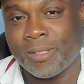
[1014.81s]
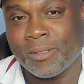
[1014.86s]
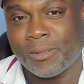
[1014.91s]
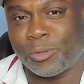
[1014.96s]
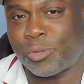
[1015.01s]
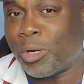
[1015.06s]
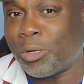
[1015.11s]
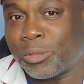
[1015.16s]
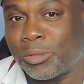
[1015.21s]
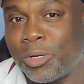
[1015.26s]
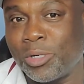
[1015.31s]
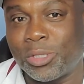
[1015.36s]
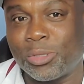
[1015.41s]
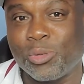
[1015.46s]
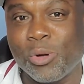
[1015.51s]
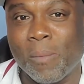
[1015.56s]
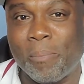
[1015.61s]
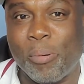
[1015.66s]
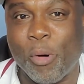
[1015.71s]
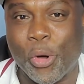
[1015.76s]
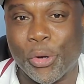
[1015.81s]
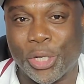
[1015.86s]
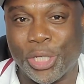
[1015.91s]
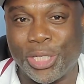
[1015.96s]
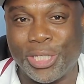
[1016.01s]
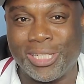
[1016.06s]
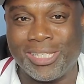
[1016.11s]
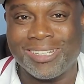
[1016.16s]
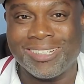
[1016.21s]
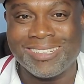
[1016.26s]
Don't go to a
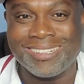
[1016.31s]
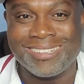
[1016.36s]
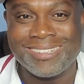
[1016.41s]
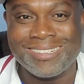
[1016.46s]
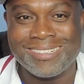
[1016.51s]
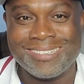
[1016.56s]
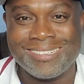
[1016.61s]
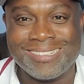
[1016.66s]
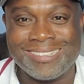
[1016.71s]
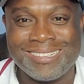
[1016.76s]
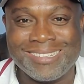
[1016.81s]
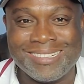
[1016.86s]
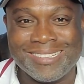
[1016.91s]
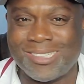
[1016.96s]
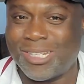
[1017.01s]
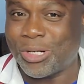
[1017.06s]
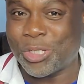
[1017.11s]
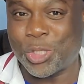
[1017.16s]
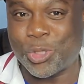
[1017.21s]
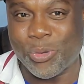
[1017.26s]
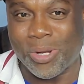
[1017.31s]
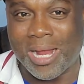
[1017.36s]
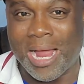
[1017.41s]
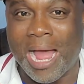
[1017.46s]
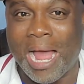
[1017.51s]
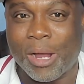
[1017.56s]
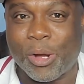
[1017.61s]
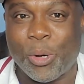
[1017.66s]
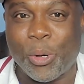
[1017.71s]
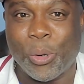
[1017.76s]
party. Don't drink
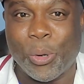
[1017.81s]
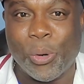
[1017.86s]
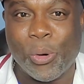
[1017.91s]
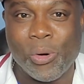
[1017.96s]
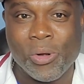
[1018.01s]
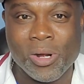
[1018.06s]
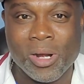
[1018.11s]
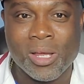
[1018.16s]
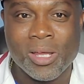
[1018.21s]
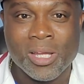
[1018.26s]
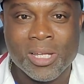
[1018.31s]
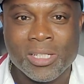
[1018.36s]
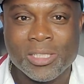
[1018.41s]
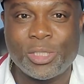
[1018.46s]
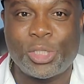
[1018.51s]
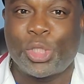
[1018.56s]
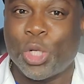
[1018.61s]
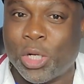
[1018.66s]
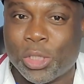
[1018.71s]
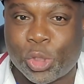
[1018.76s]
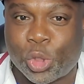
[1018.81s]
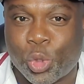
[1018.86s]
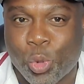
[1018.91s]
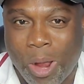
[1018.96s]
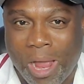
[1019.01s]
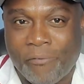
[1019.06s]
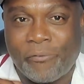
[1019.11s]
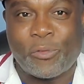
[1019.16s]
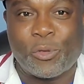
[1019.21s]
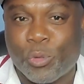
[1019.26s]
alcohol. Don't
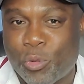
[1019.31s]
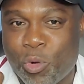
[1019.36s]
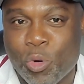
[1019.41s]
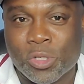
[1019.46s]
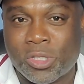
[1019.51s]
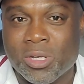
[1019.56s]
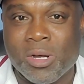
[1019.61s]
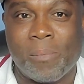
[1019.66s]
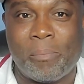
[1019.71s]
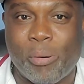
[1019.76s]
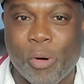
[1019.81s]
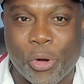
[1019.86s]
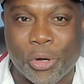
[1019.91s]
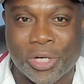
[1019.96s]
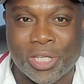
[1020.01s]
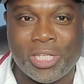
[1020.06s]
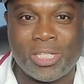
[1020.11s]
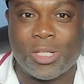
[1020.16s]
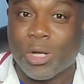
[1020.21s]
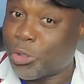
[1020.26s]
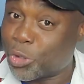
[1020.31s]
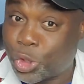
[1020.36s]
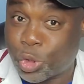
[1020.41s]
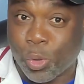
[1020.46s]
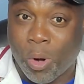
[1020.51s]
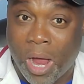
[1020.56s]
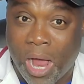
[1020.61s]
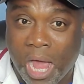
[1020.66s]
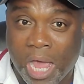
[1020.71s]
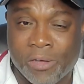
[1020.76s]
drive to go to a party. Don't
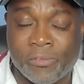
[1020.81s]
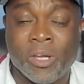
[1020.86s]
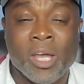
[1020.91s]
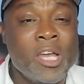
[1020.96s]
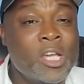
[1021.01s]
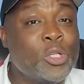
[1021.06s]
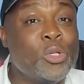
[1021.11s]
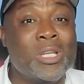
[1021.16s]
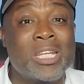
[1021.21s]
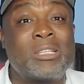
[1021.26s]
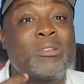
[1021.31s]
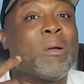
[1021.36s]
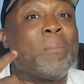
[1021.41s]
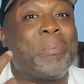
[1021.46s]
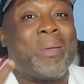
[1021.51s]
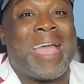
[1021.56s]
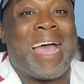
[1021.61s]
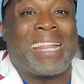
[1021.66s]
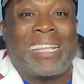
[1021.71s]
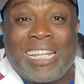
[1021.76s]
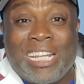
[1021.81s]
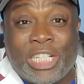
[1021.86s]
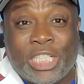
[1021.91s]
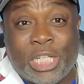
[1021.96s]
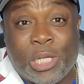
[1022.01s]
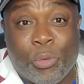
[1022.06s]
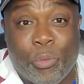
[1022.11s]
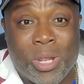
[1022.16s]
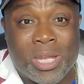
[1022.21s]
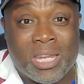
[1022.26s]
drive. You need to pay
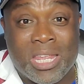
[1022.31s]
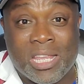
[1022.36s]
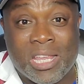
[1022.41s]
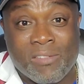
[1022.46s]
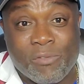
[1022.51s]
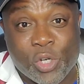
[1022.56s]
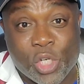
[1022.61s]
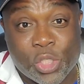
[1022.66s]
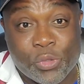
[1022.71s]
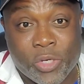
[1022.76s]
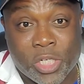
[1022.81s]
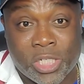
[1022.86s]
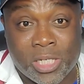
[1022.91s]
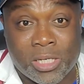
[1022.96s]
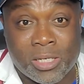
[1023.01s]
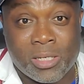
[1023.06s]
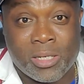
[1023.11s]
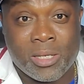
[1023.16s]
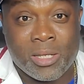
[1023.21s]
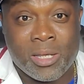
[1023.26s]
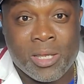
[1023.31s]
attention when they give you discussion.